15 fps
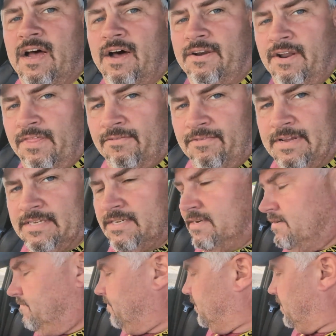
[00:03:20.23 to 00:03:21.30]
Another
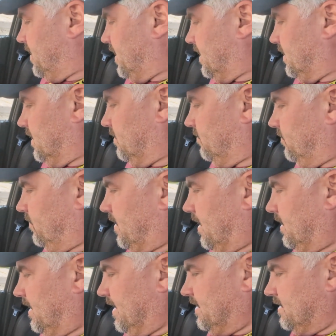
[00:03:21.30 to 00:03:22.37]
reason that
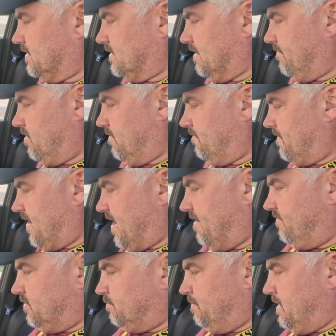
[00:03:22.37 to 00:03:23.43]
I like the
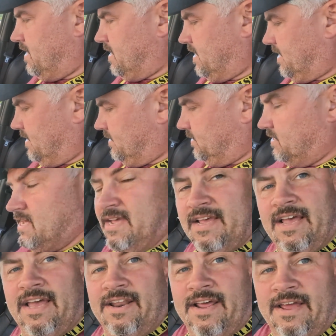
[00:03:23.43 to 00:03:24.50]
705 is because,
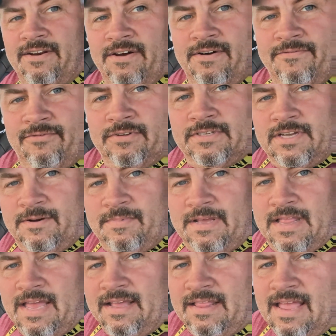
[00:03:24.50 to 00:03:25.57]
and I know everyone's gonna
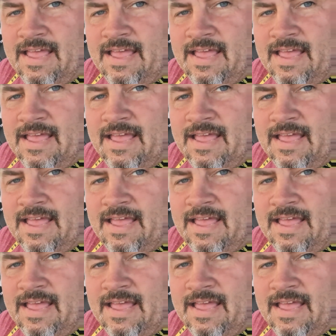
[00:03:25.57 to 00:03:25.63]
be like